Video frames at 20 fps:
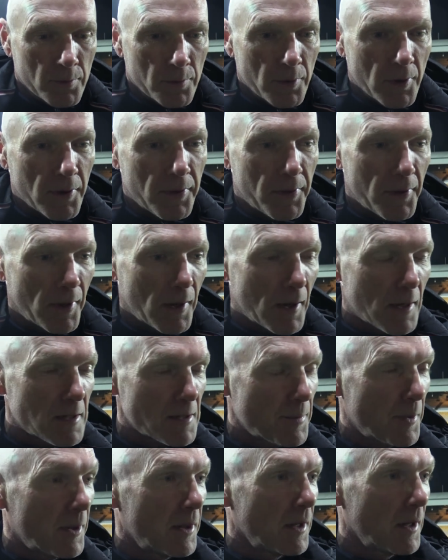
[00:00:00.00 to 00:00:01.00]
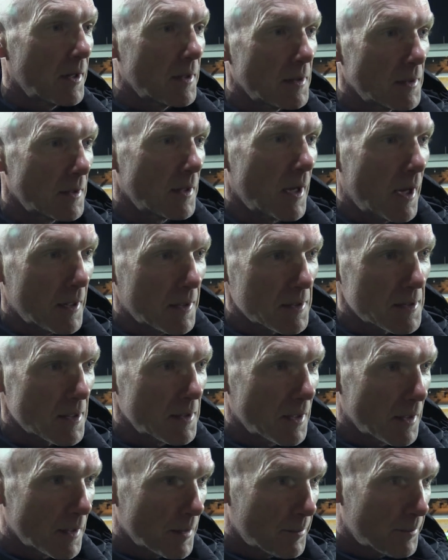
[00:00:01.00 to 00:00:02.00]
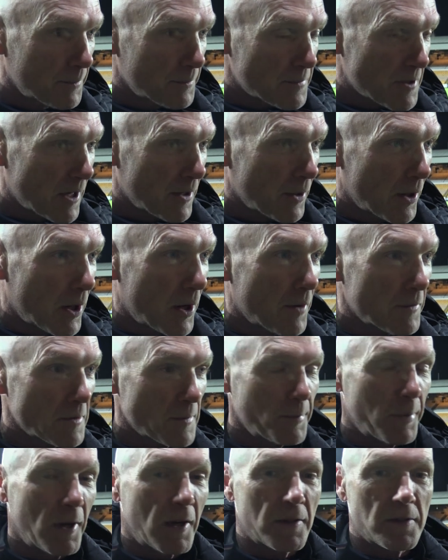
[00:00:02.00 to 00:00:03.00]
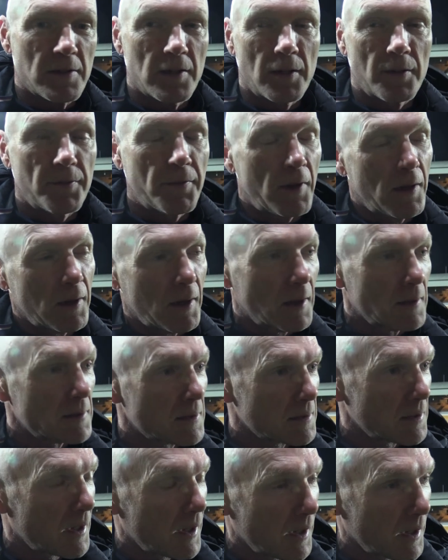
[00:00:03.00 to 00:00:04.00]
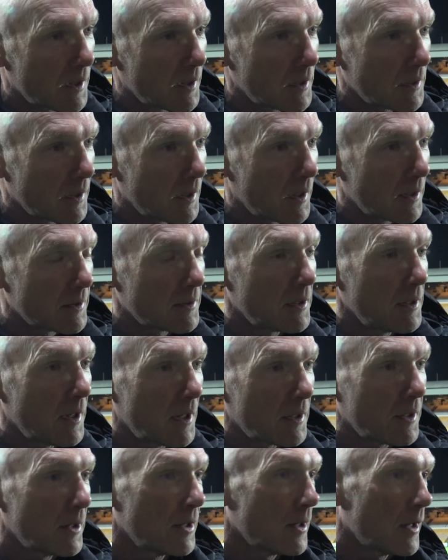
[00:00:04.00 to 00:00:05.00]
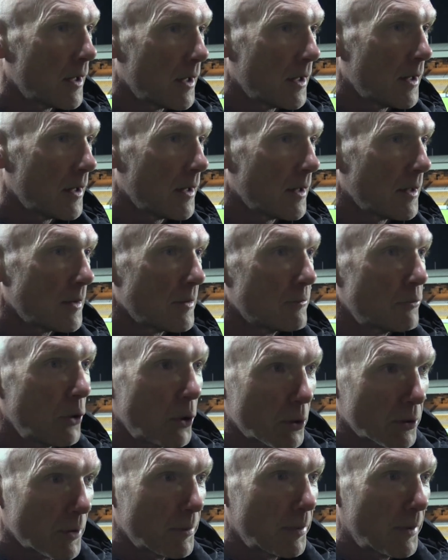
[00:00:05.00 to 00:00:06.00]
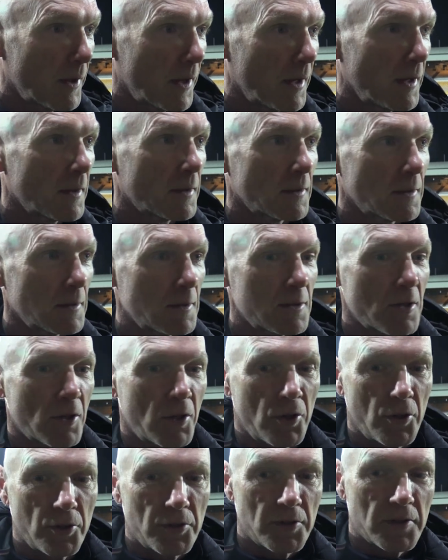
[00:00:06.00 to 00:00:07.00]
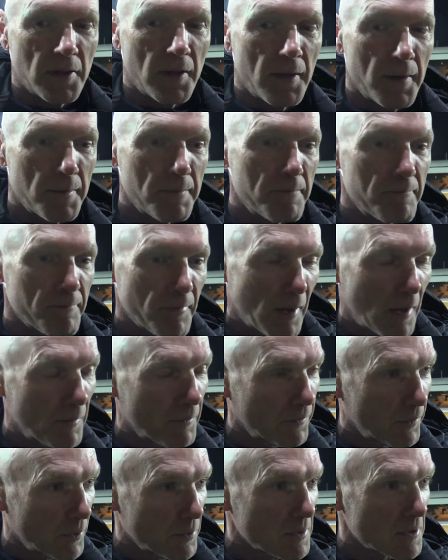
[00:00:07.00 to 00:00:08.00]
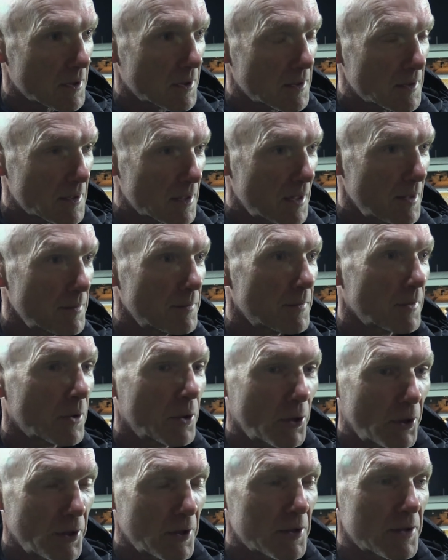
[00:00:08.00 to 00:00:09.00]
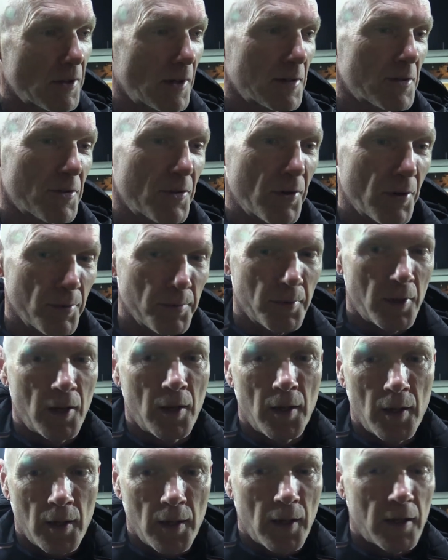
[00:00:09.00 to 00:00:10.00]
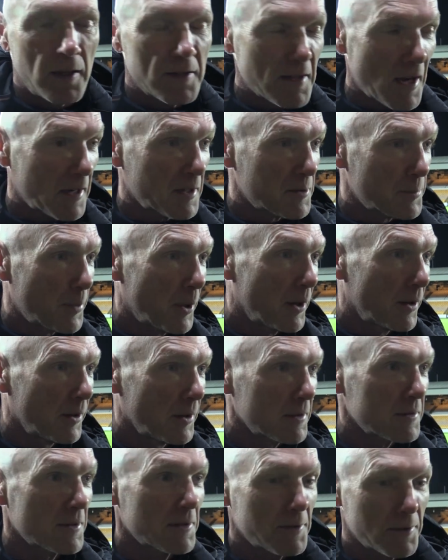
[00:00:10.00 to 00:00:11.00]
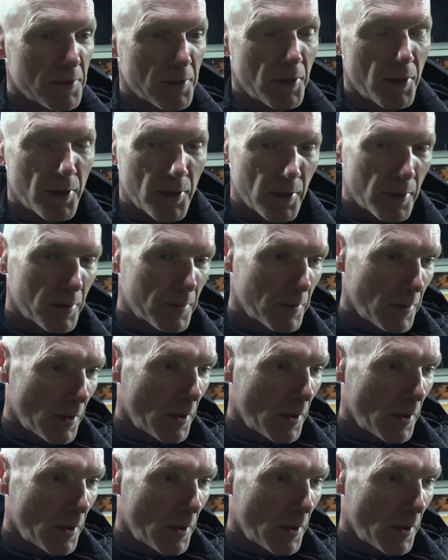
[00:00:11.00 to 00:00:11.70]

with Smithy and Anderson at the centre-halves, but I still felt that Anthony had a role to play. He's a good influence on the team, good in the dressing room, and he's experienced. So